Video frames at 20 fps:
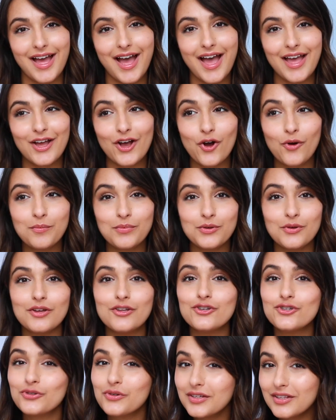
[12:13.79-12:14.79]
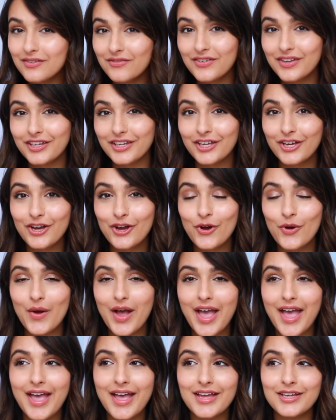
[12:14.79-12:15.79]
I hope you enjoy the video,
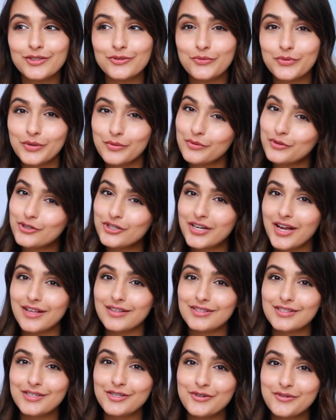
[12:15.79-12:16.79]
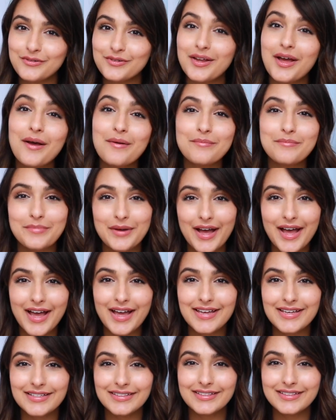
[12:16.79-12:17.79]
and we will chat soon.
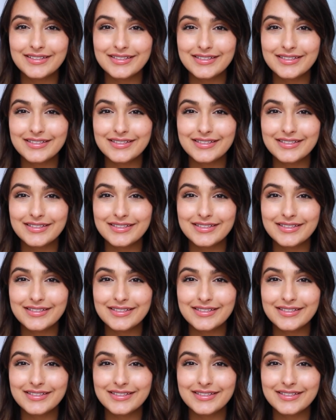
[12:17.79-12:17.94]
Bye.